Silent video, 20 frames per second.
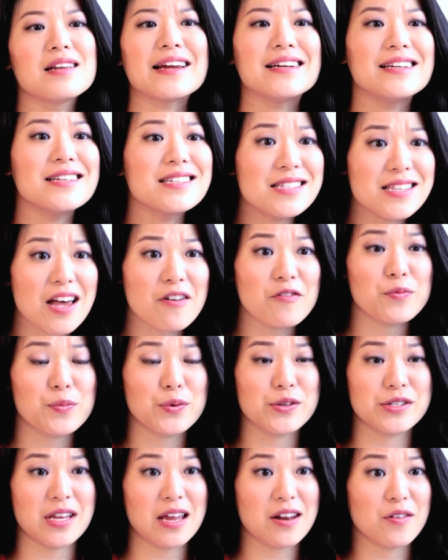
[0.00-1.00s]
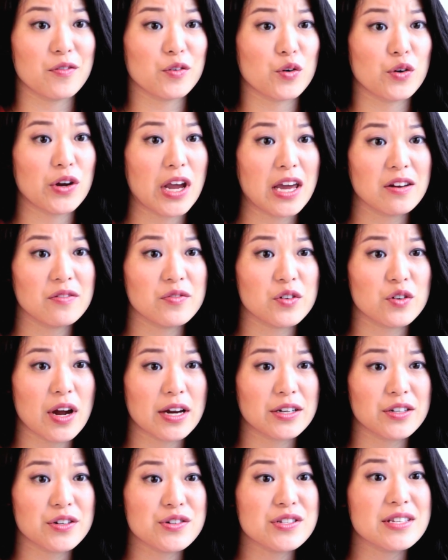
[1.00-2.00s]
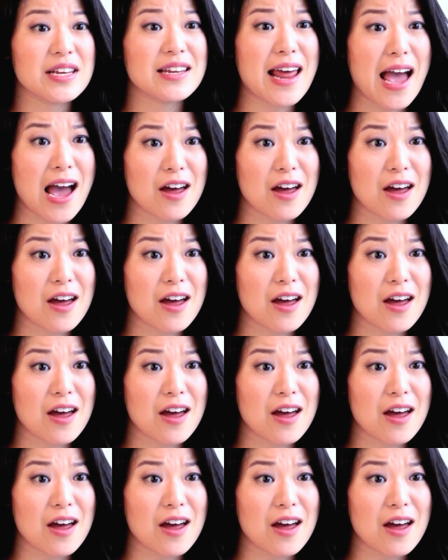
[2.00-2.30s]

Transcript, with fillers: 97% of creative directors in